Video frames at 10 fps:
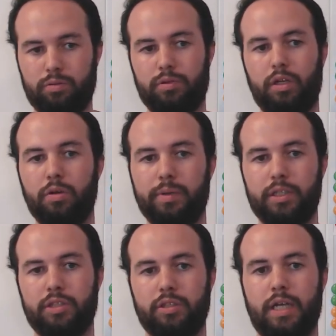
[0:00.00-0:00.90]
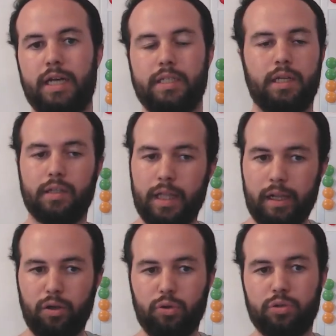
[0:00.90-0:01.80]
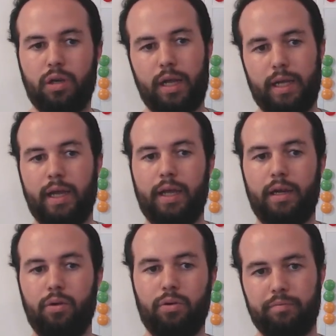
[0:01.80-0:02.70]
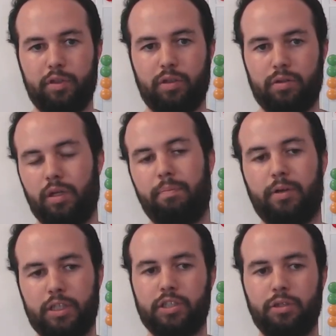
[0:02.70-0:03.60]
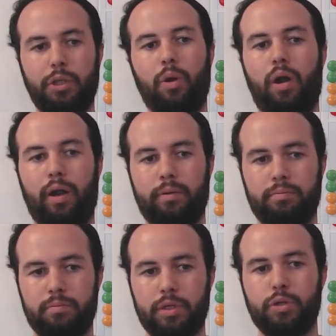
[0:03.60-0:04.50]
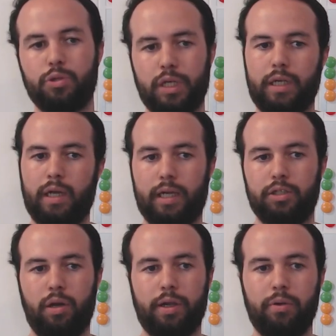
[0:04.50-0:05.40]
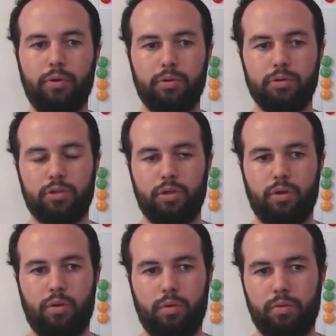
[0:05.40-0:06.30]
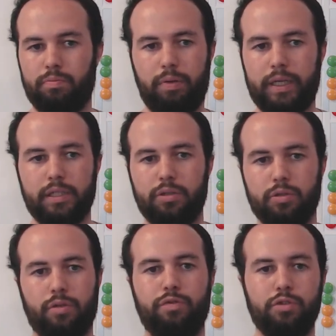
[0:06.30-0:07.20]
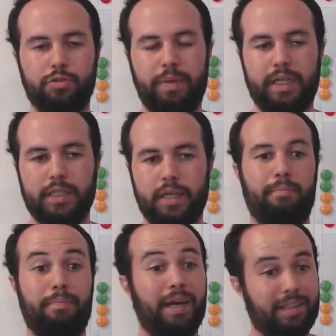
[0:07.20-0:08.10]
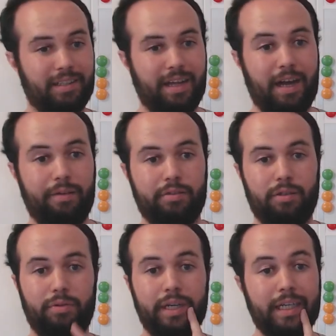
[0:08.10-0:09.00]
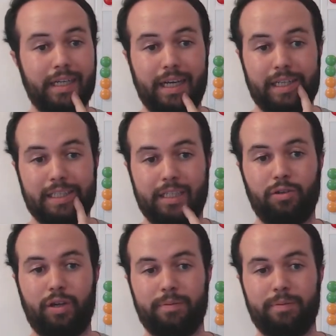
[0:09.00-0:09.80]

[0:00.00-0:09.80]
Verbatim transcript: the new partition size, then tell LUKS like, hey, look, the partition you are using actually grew, so please use the full space. But after reading that, I said, okay,